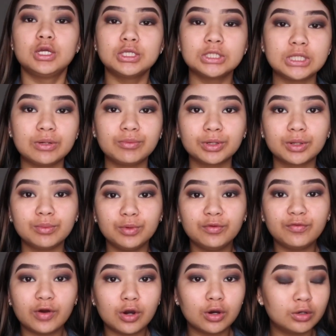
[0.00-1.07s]
So now we're gonna
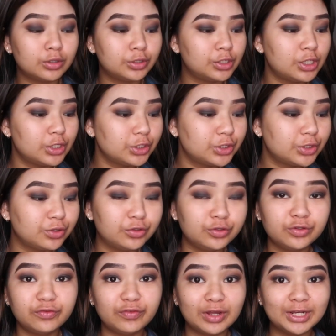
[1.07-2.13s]
move on
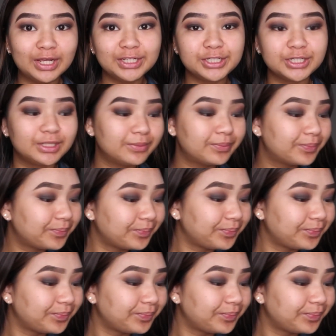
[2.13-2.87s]
to foundation.